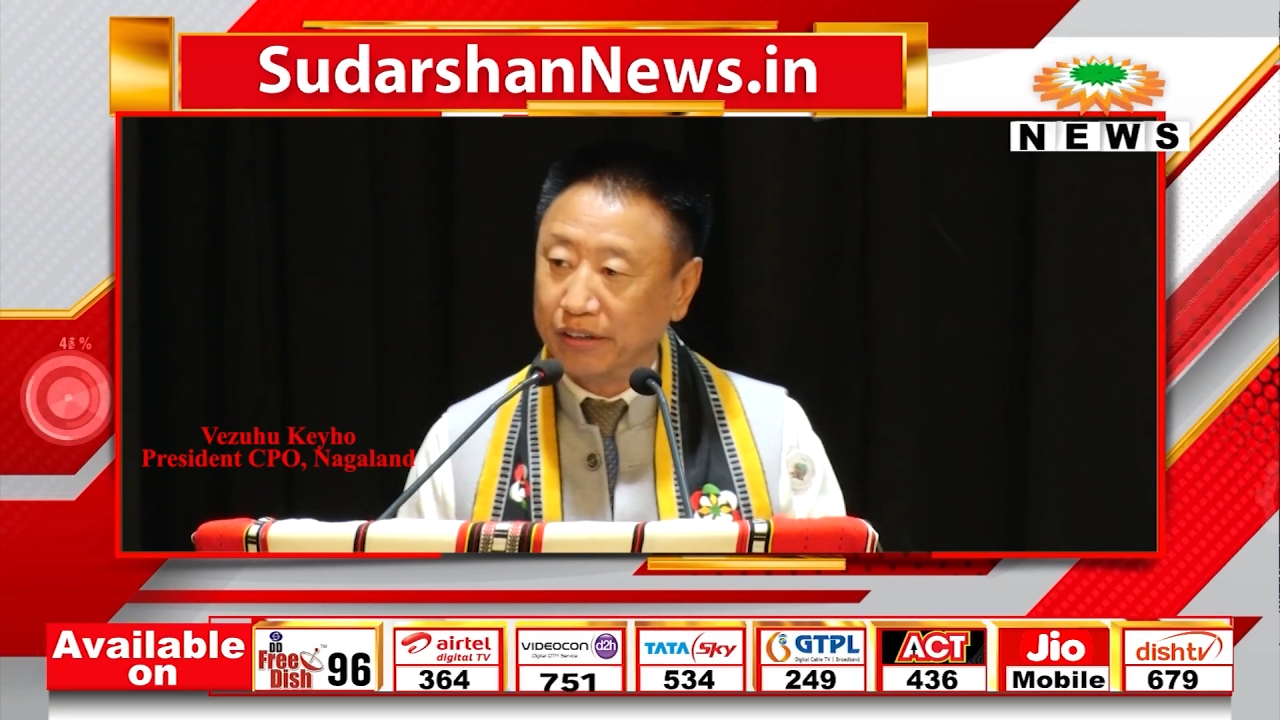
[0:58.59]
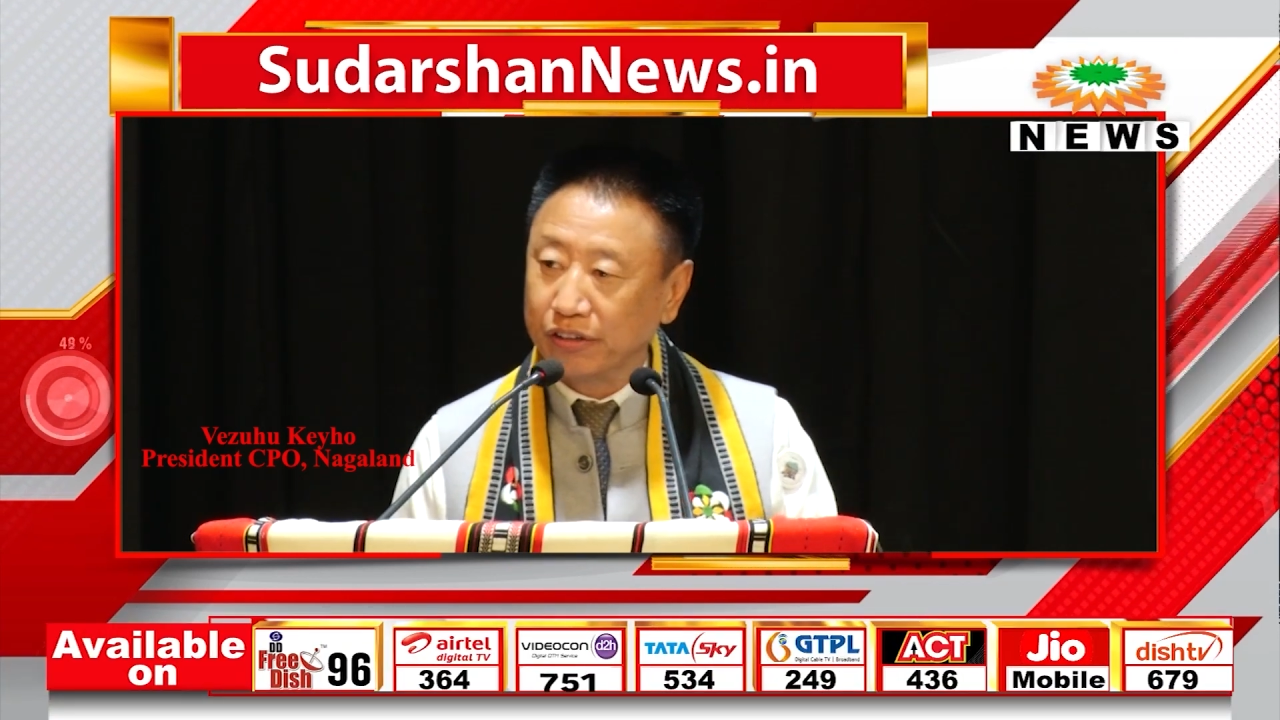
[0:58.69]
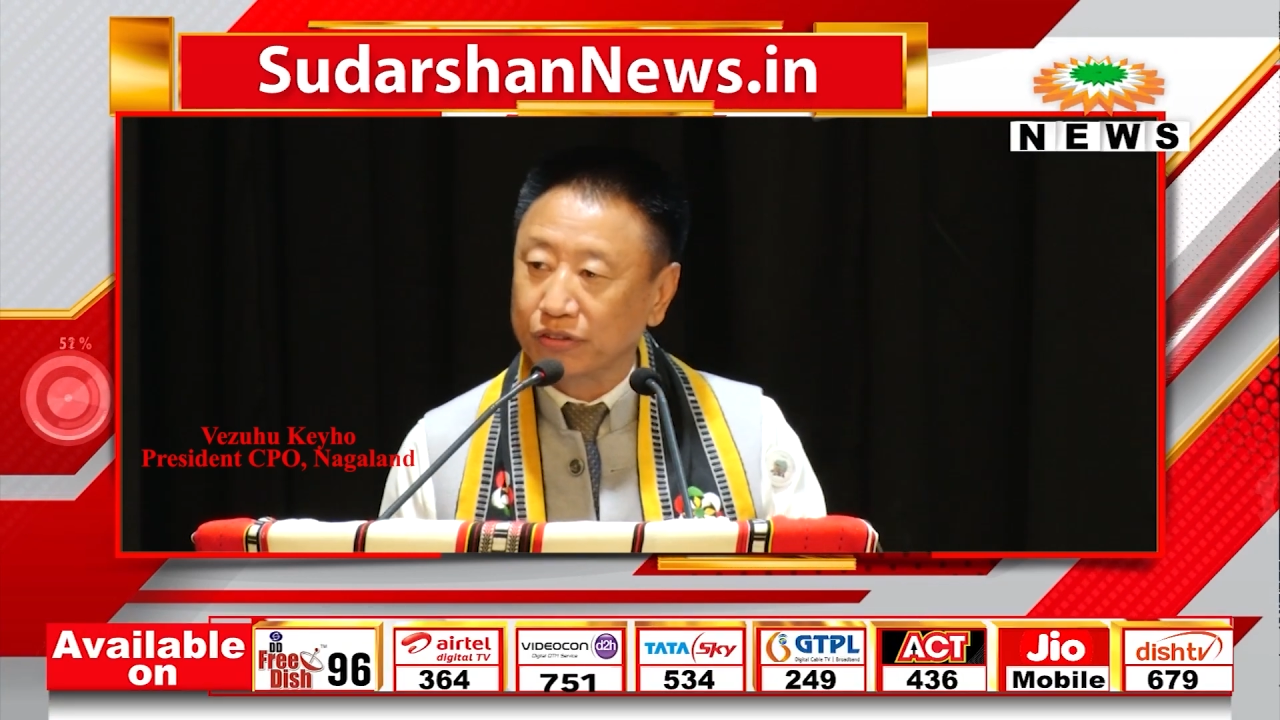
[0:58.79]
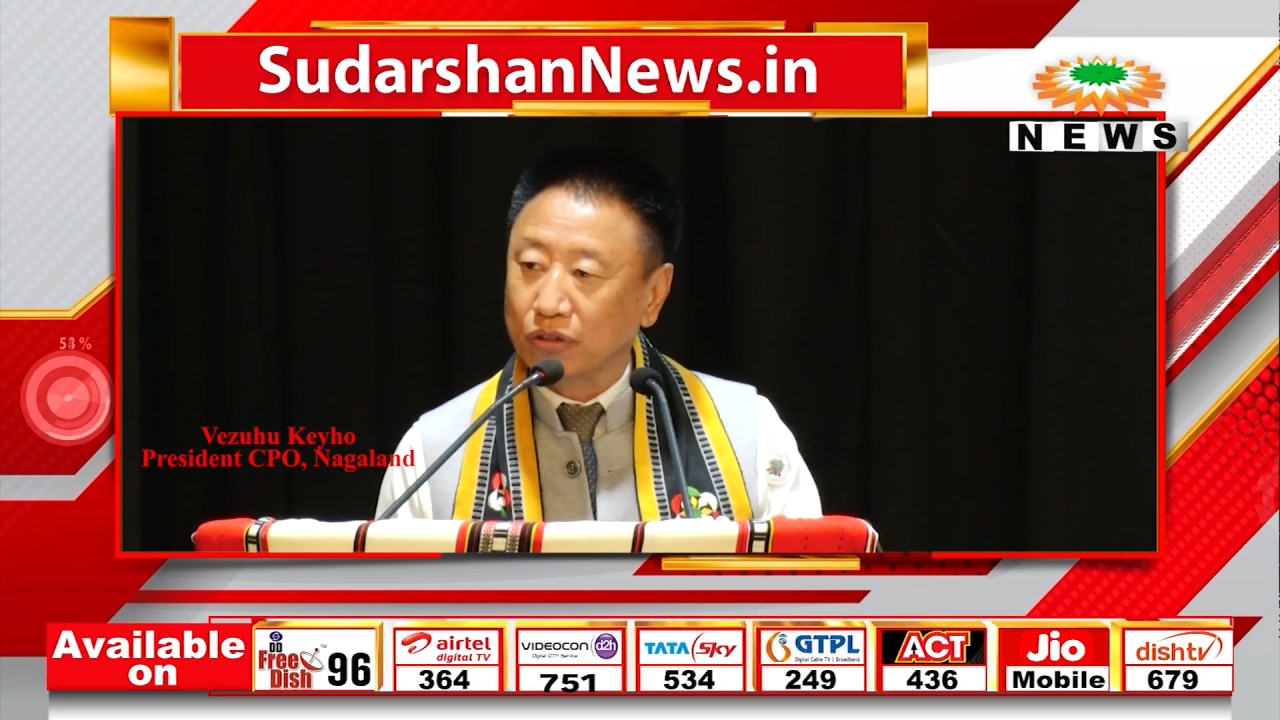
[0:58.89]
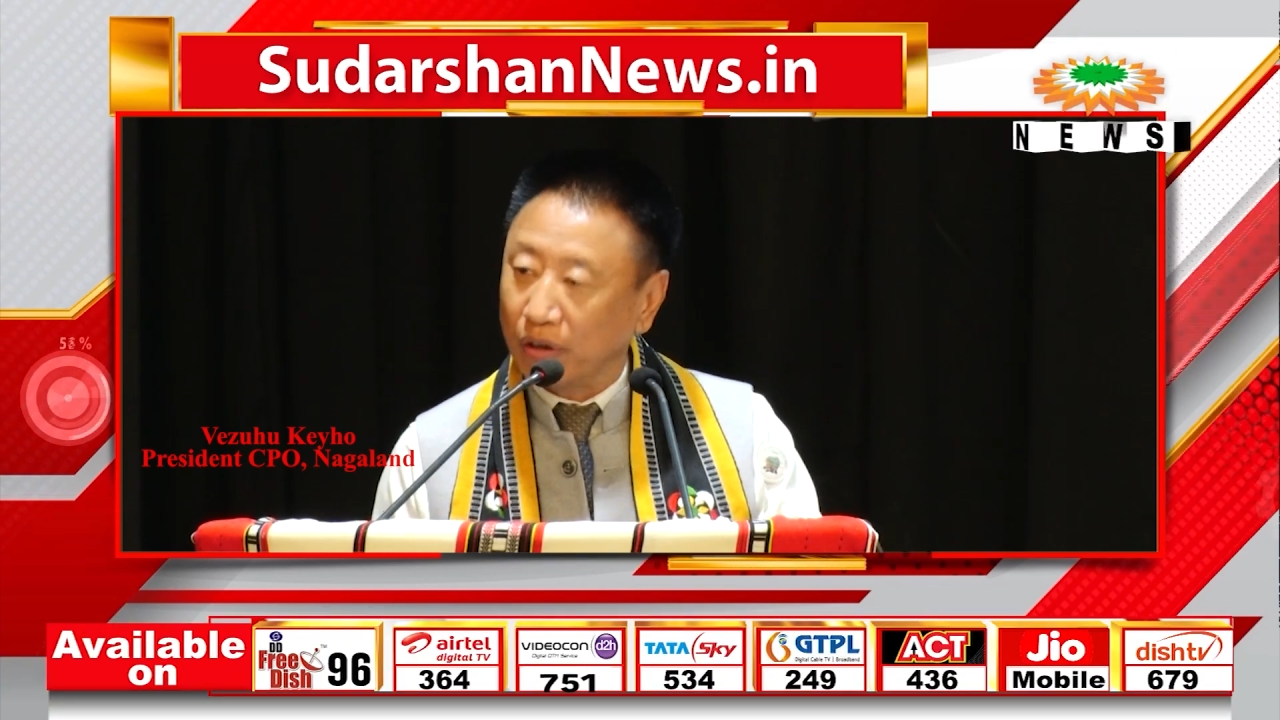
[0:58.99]

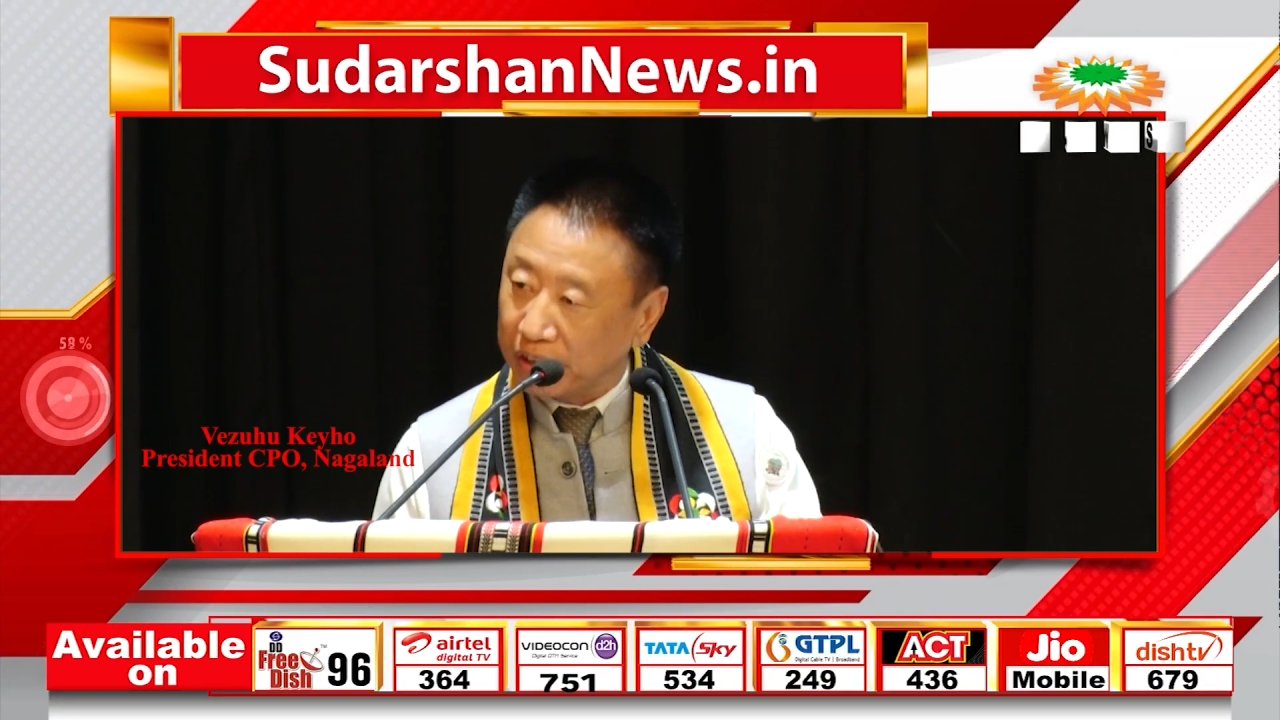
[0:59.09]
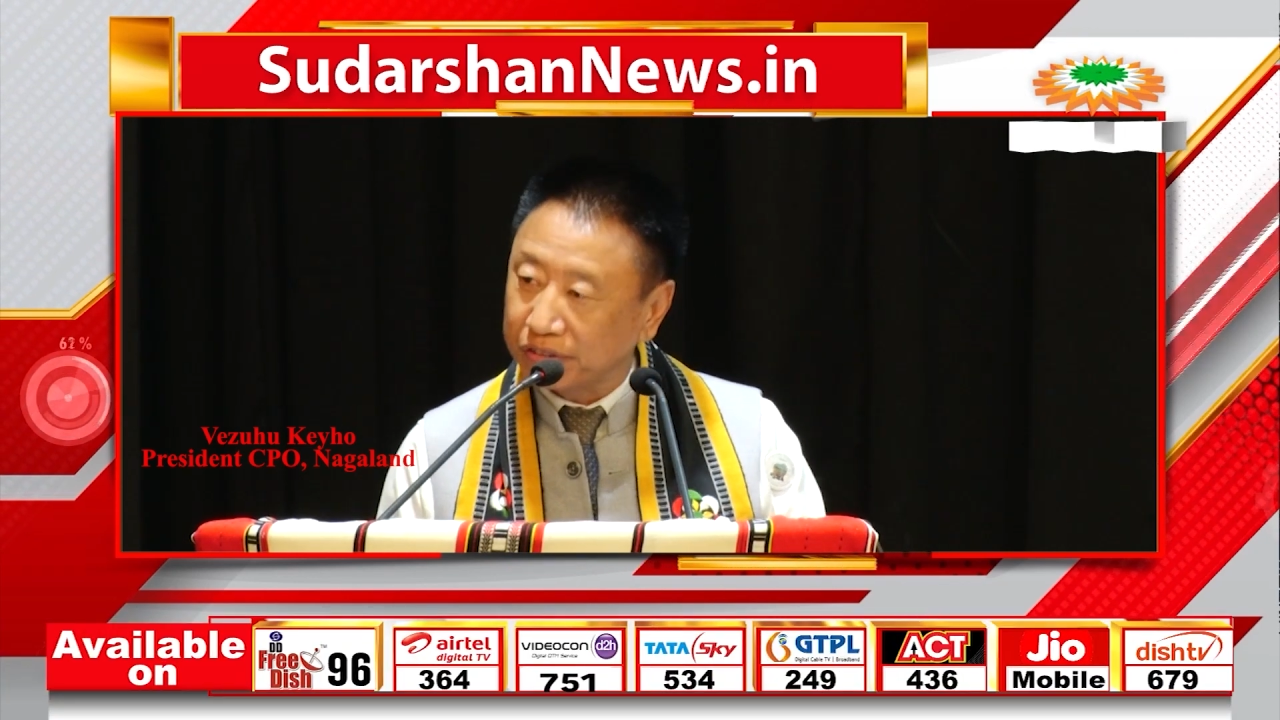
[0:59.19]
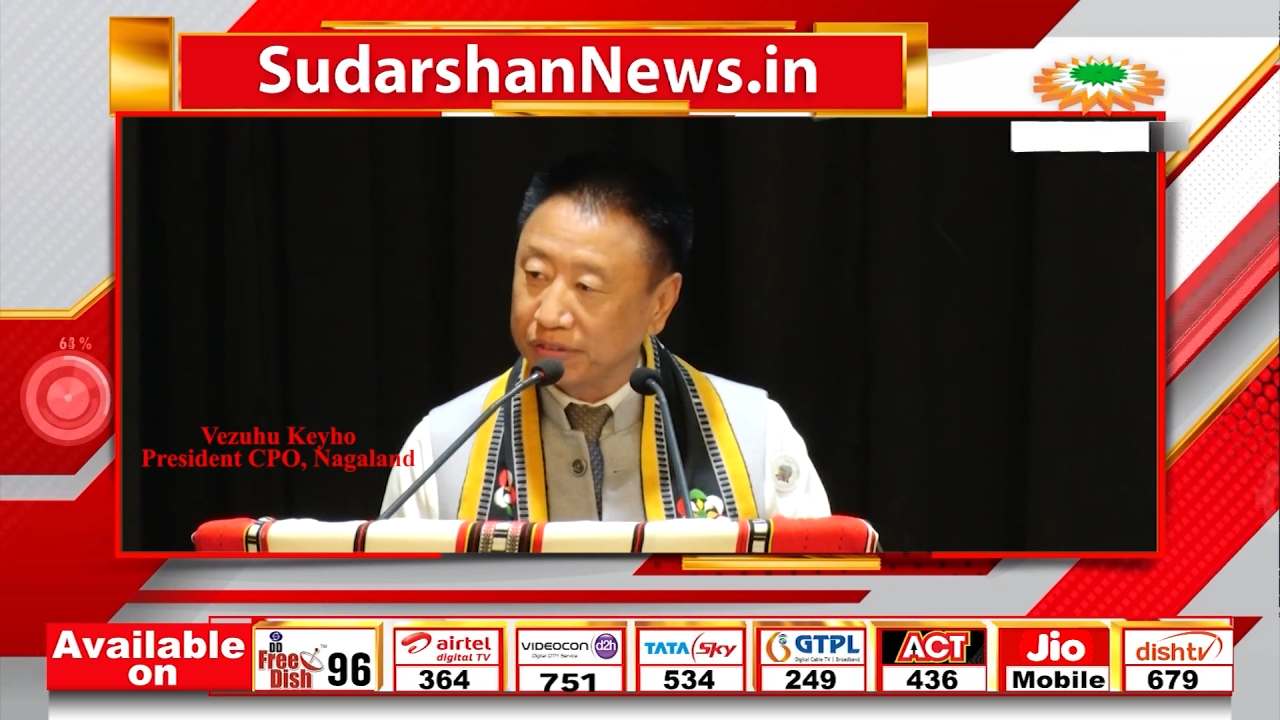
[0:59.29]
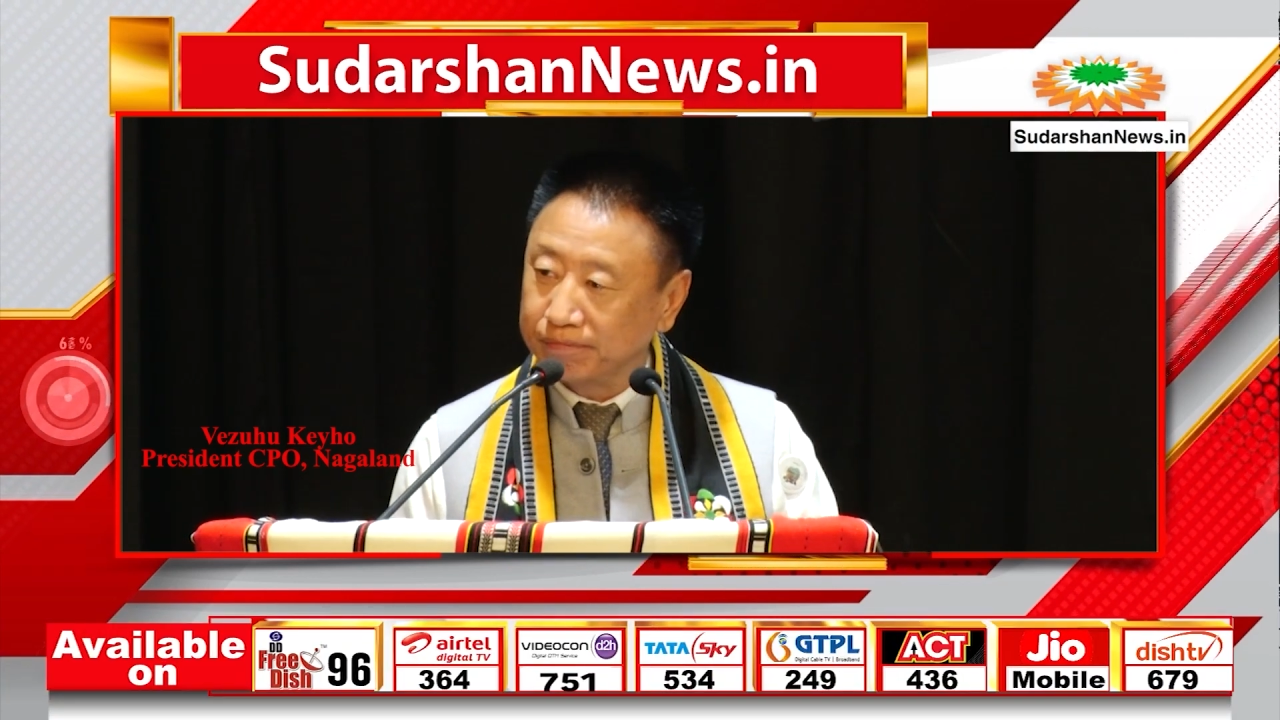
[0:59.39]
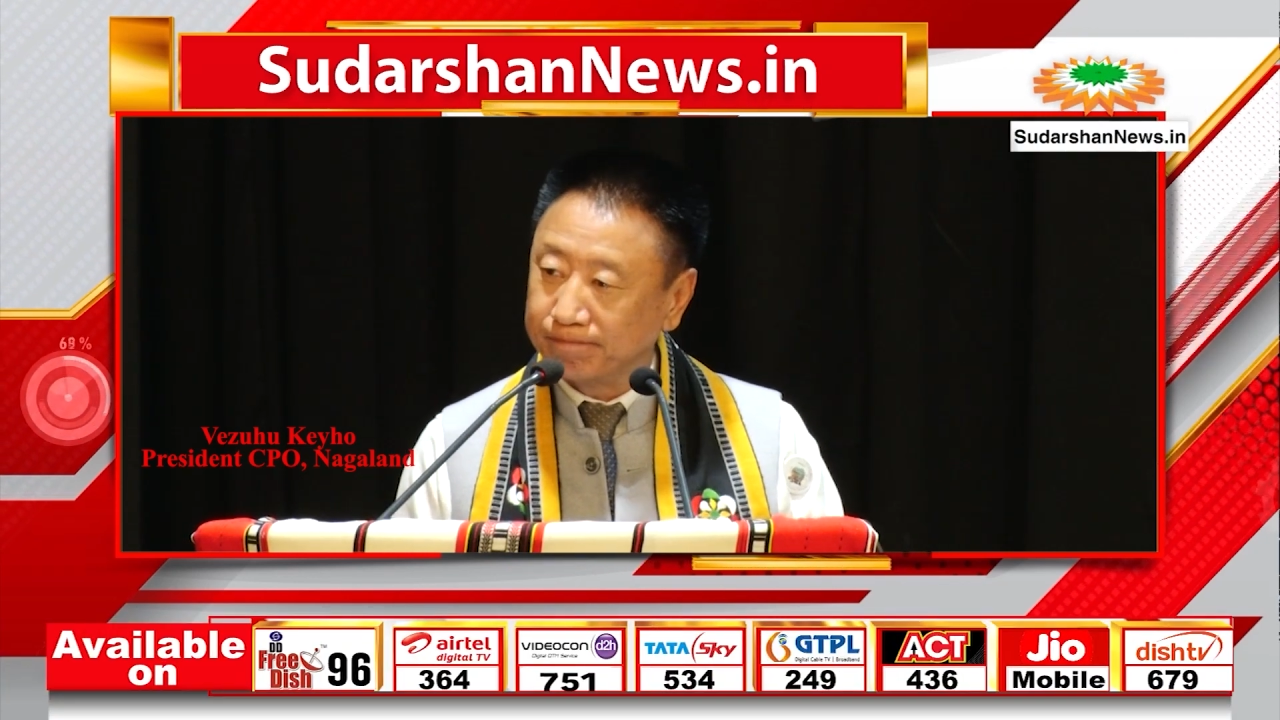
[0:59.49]
his colleagues,